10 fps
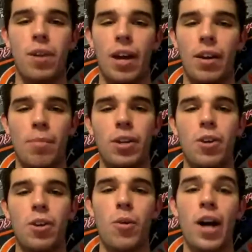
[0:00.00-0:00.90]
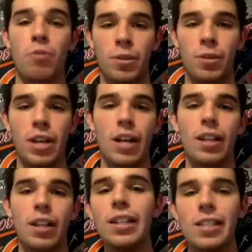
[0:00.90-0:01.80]
but I'm going to go Andre
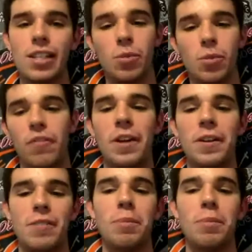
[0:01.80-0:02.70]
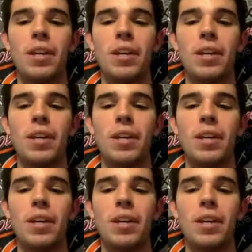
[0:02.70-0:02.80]
Iguodala. He's going to win finals MVP.